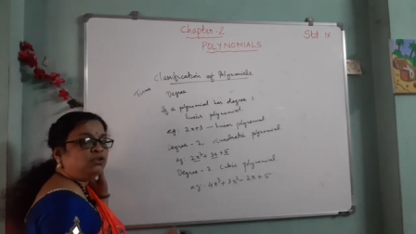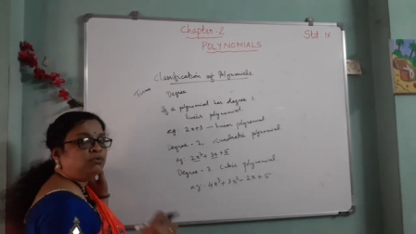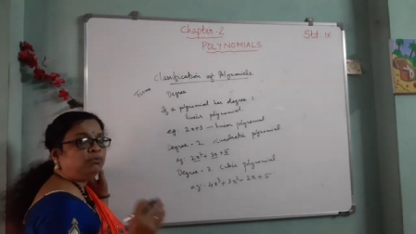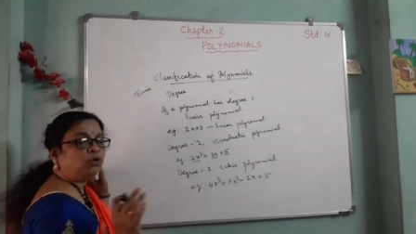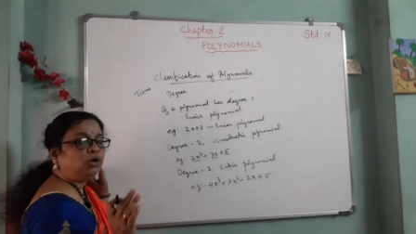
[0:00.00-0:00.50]

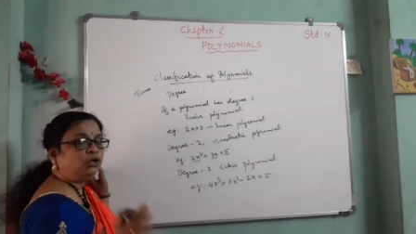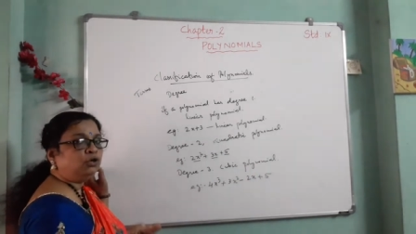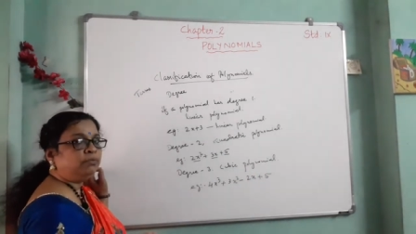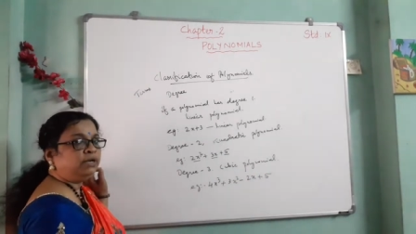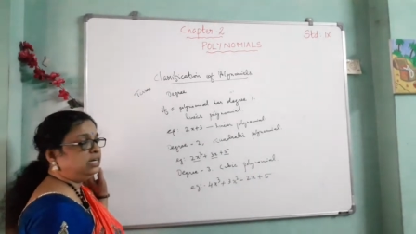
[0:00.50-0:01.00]
of
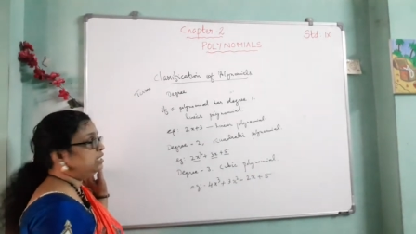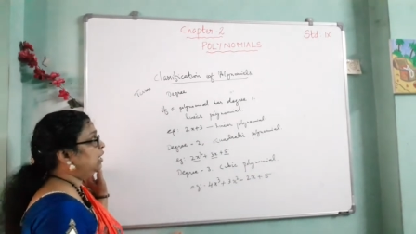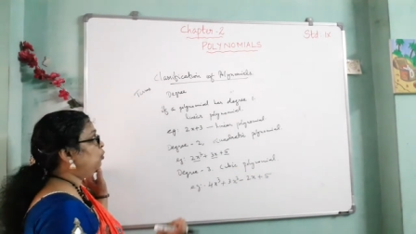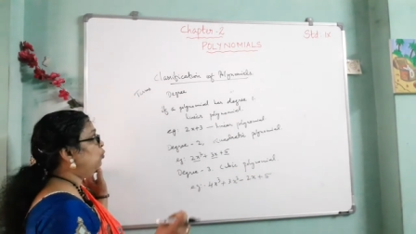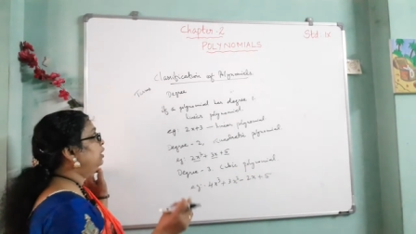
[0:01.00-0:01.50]
polynomials
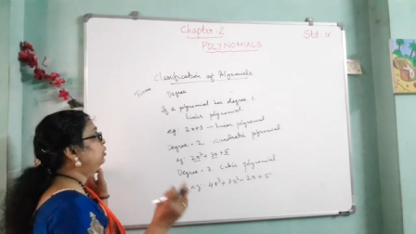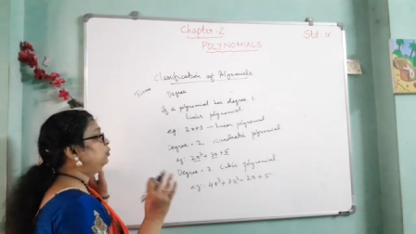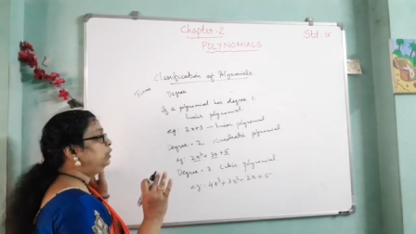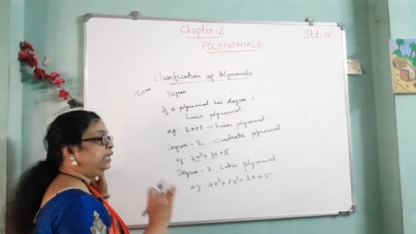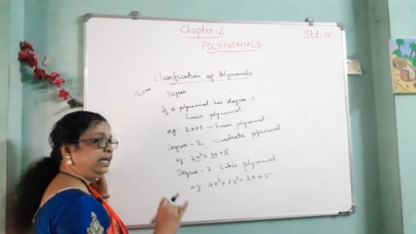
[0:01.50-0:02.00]
according
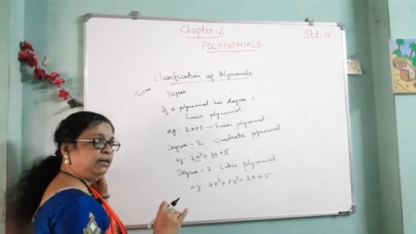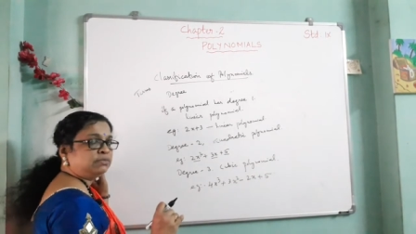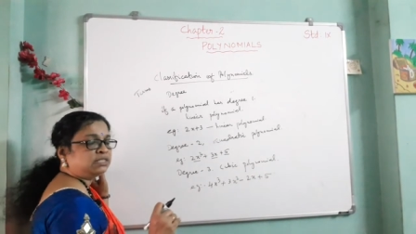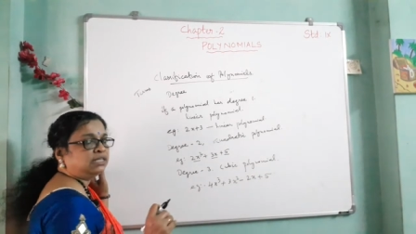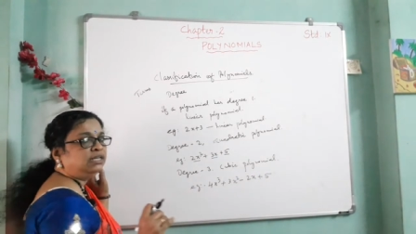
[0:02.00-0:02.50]
to
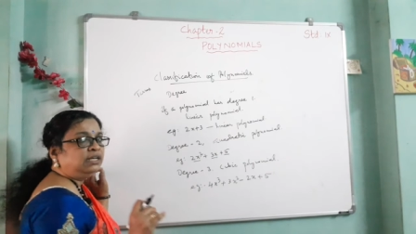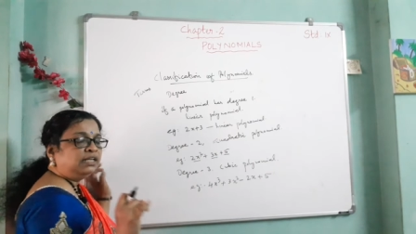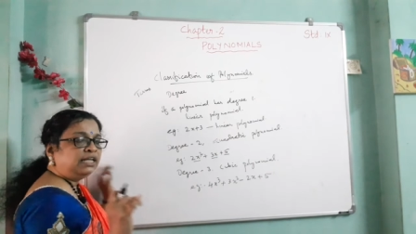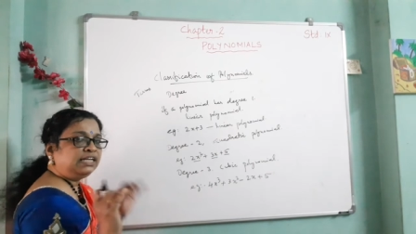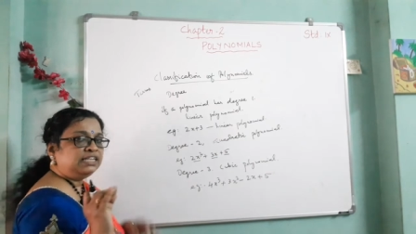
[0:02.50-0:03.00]
terms,
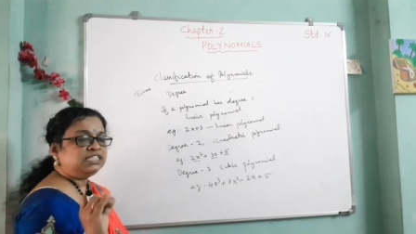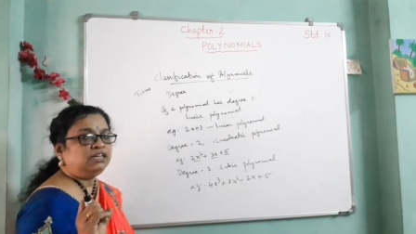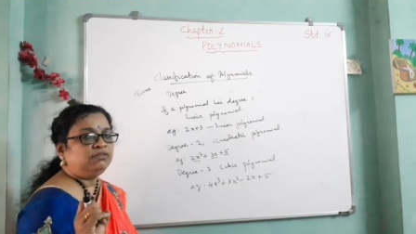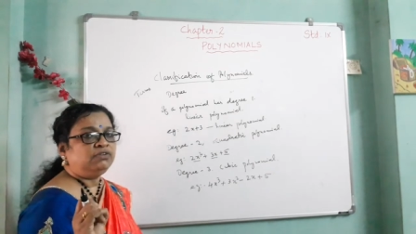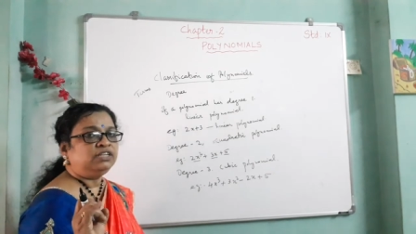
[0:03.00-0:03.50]
that is,
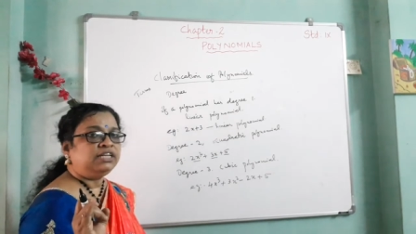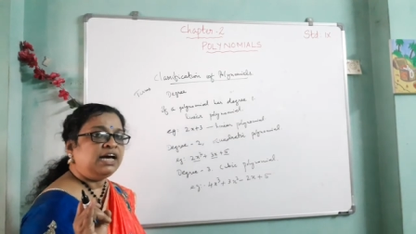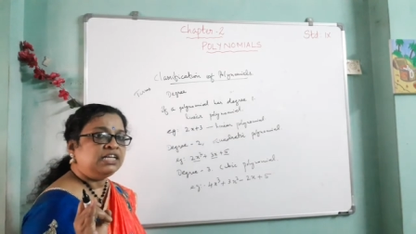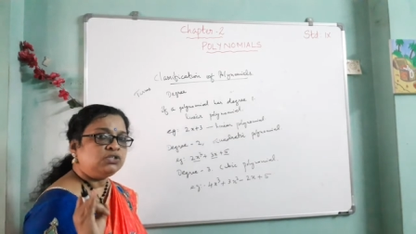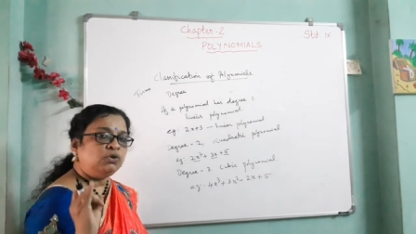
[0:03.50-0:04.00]
if it
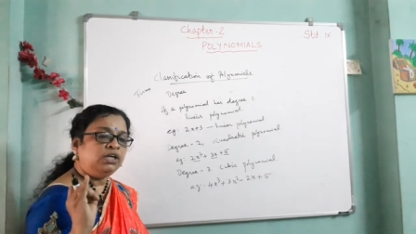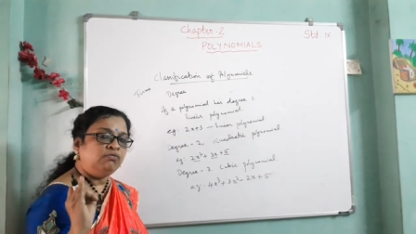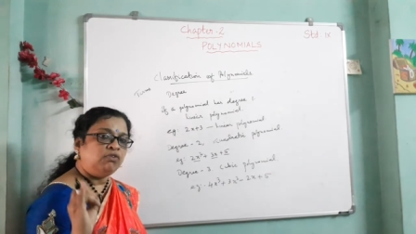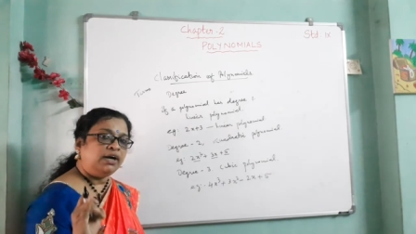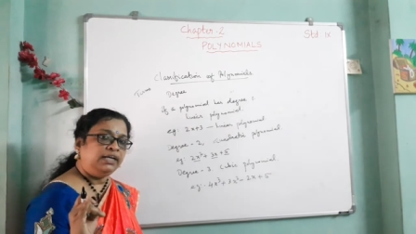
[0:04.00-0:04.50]
has only
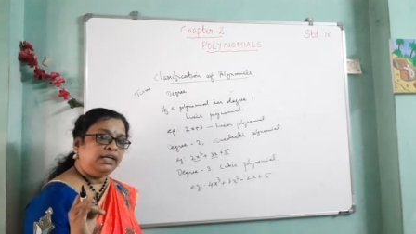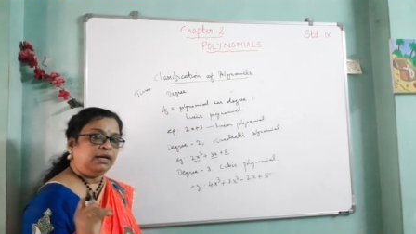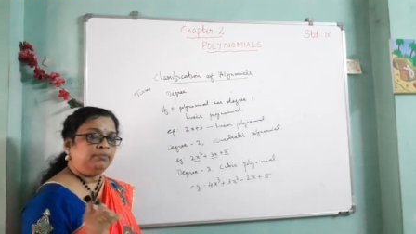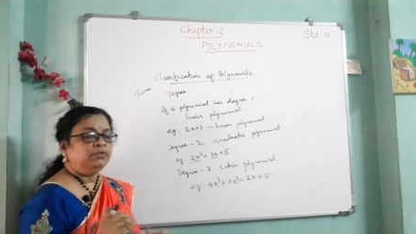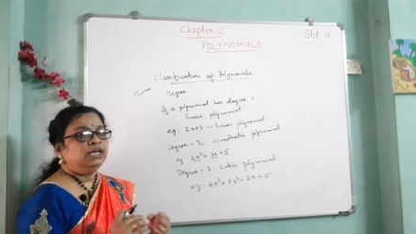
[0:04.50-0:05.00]
one
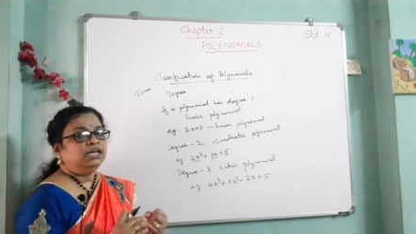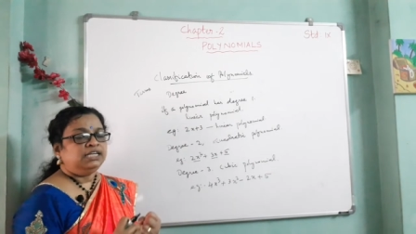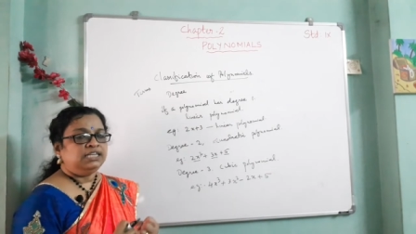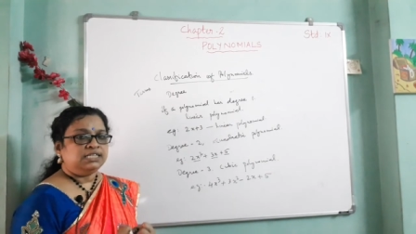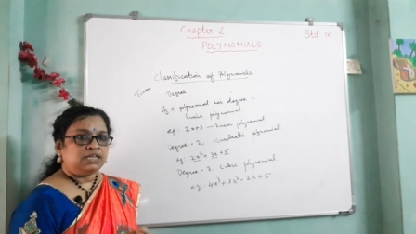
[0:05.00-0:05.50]
term,
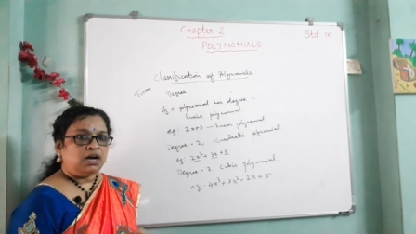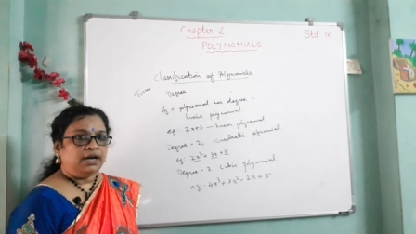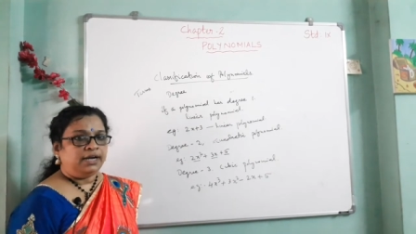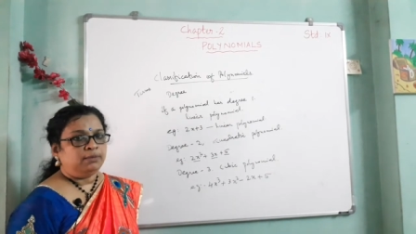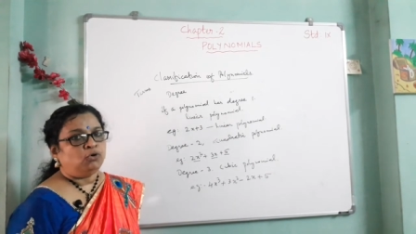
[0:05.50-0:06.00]
it is
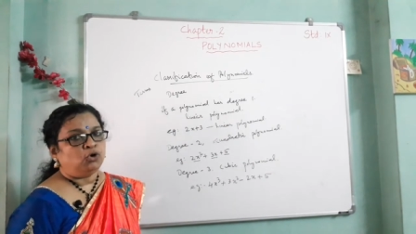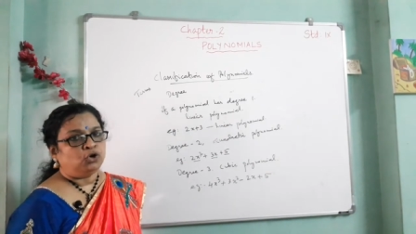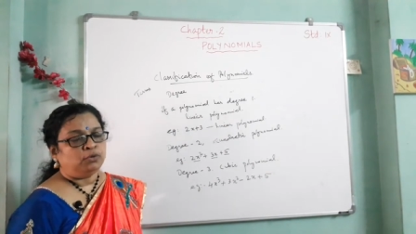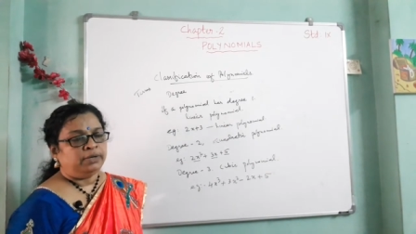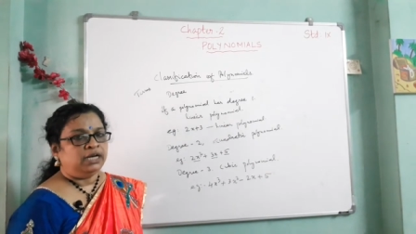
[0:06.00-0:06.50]
called a
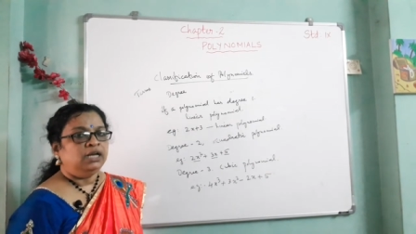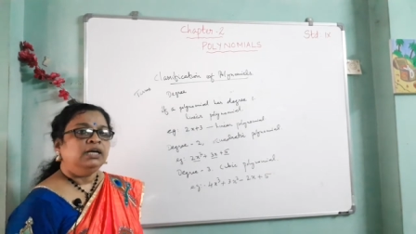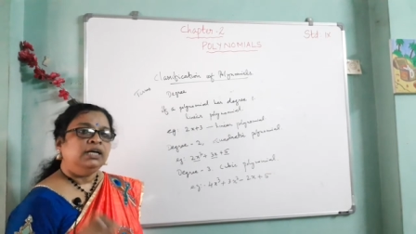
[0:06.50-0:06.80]
monomial.